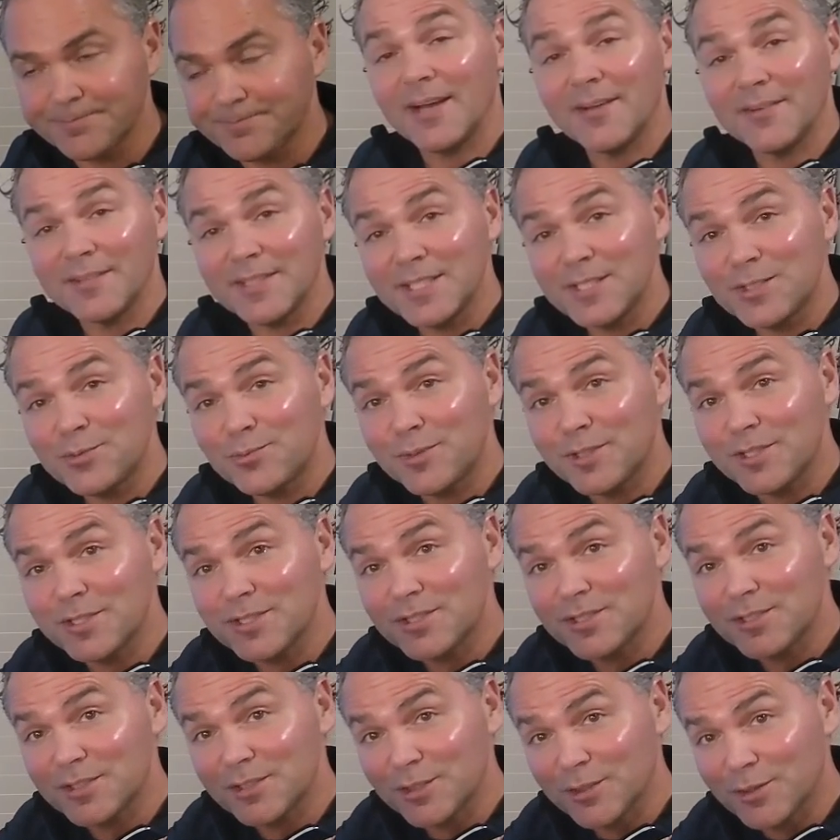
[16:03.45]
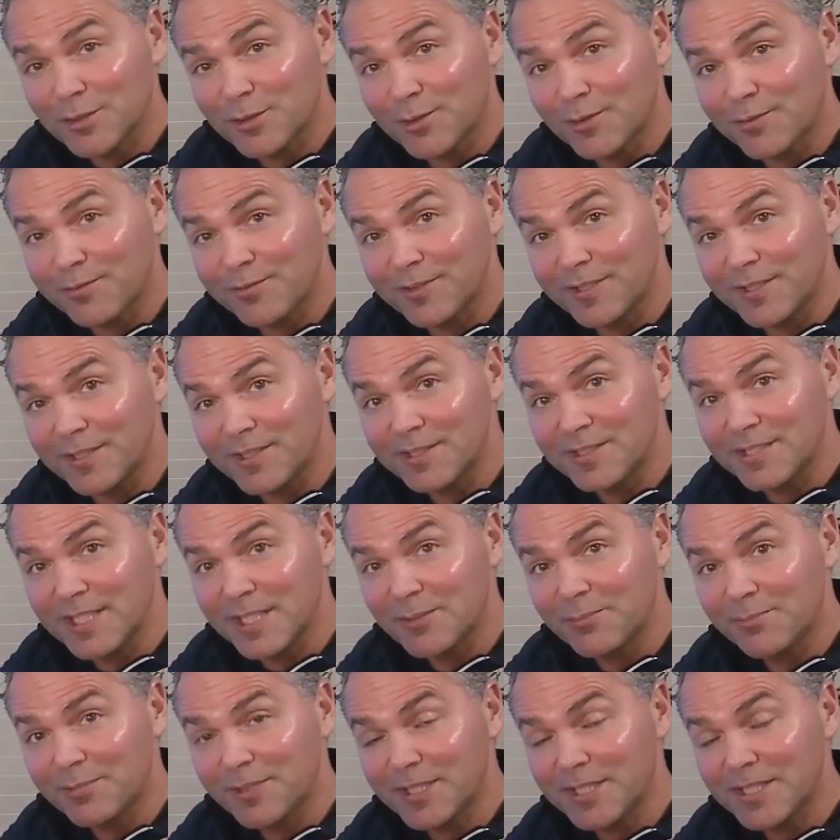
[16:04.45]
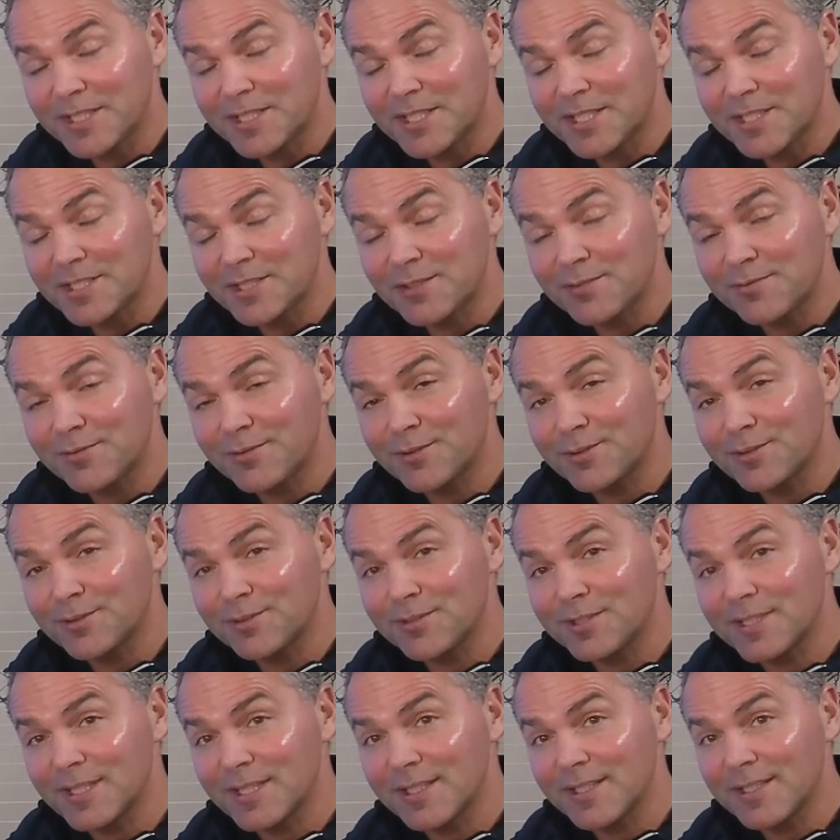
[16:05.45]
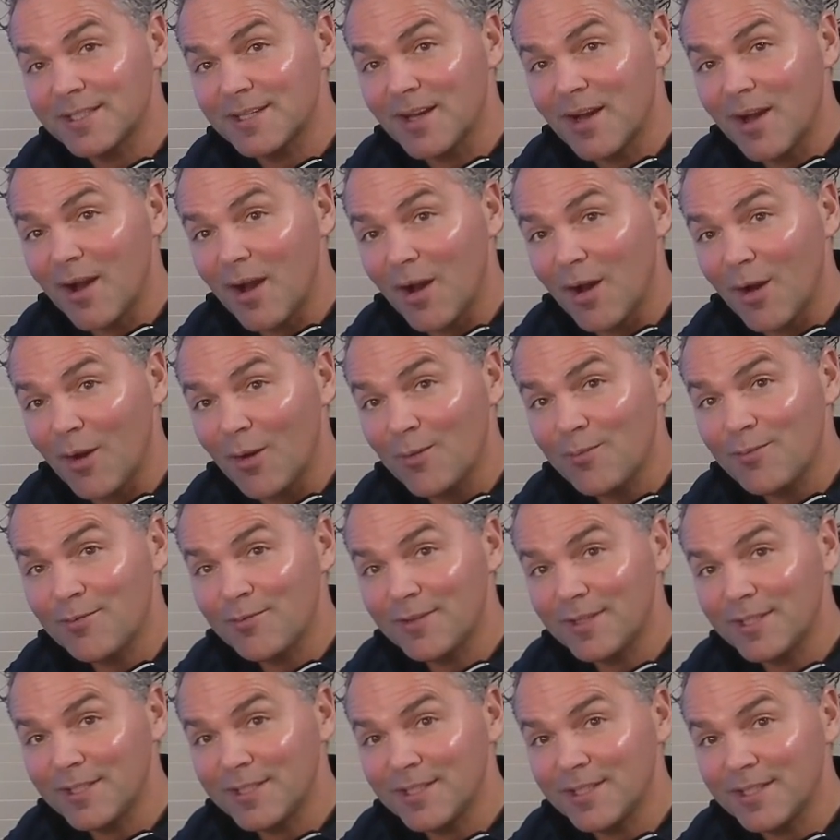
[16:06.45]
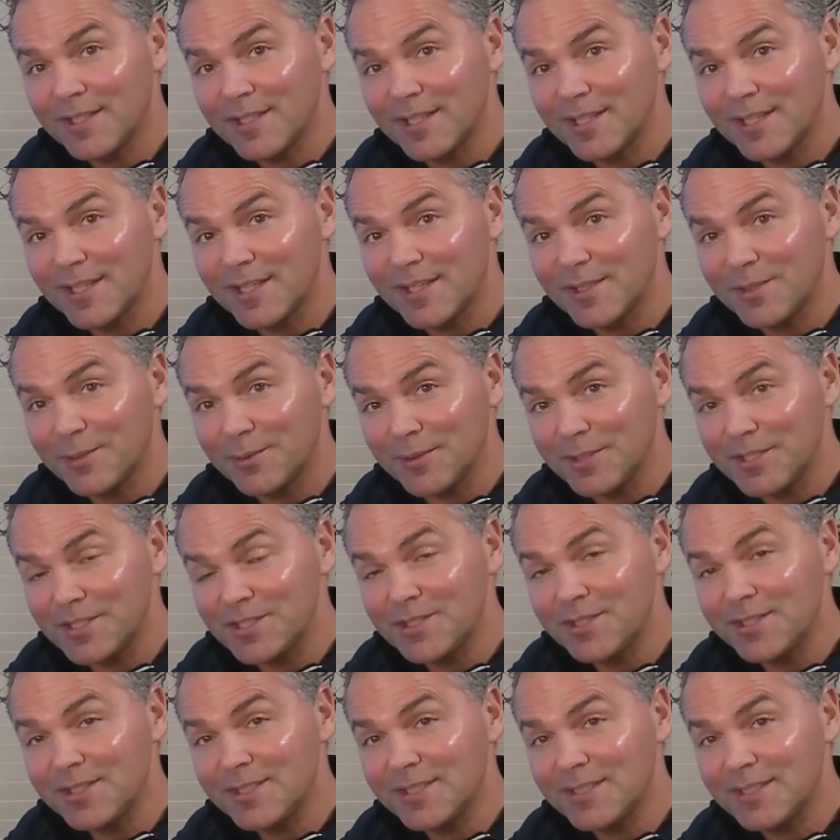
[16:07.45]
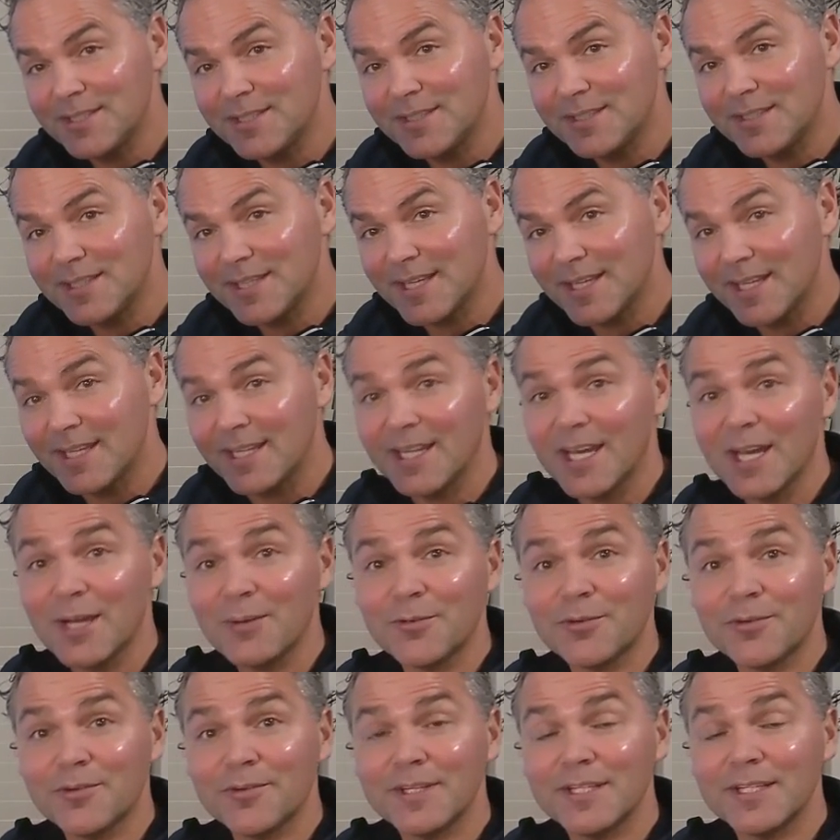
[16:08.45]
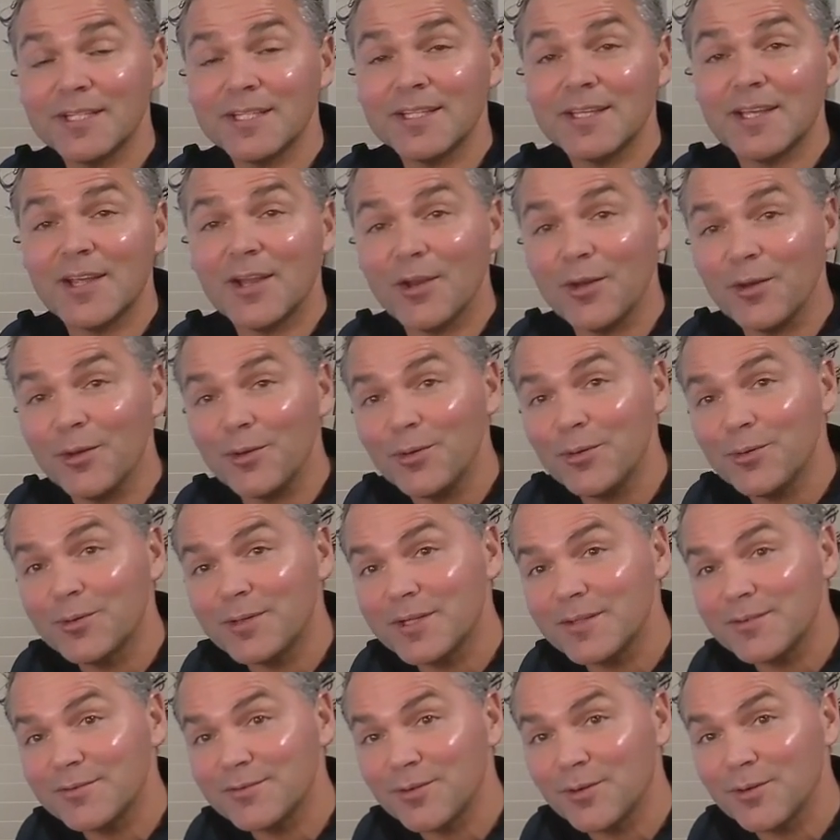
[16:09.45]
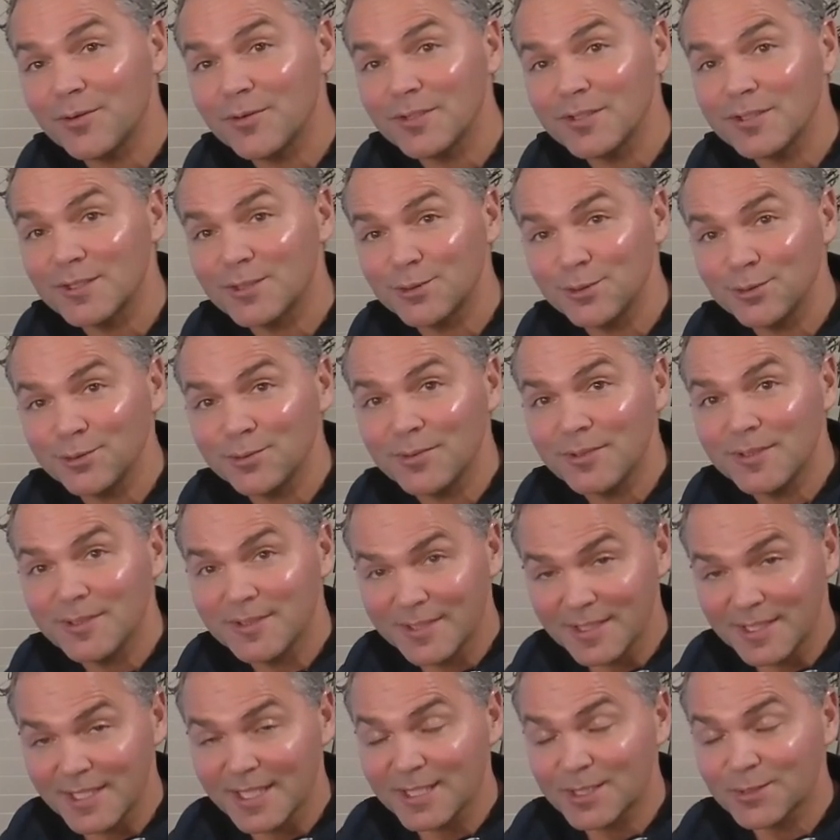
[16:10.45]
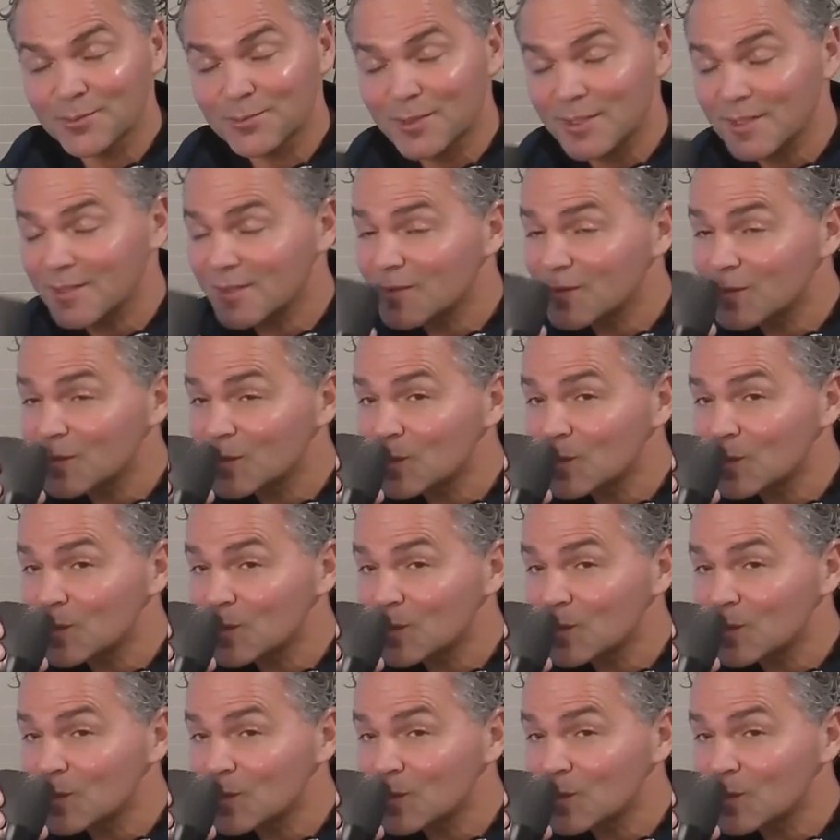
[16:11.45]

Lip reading: Now, this was the Coffee Tech Break session for today. Hopefully you enjoyed it, and I'm already looking forward to the next one.